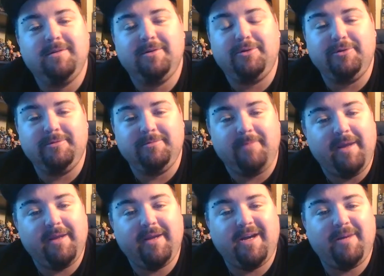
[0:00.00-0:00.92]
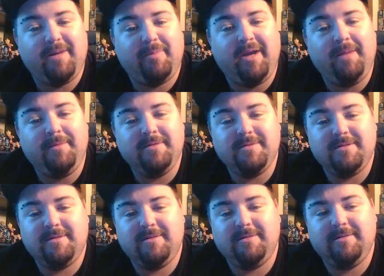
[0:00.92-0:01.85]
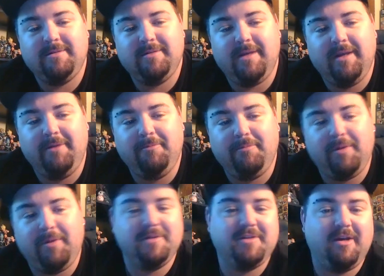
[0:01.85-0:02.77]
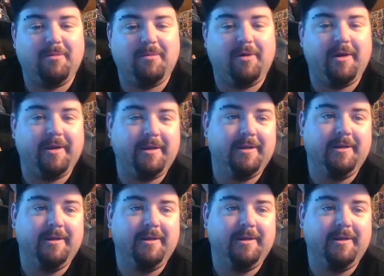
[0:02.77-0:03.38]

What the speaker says: couldn't make car payments, and by the time I